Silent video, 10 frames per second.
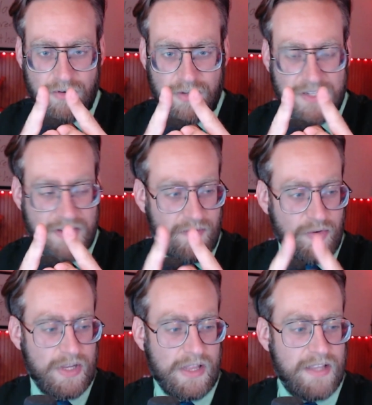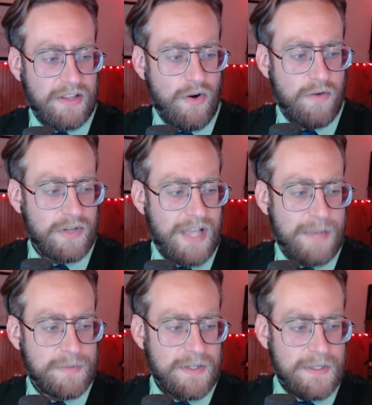at least like very lightly
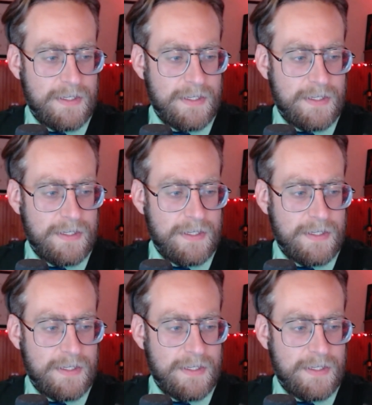overlapped.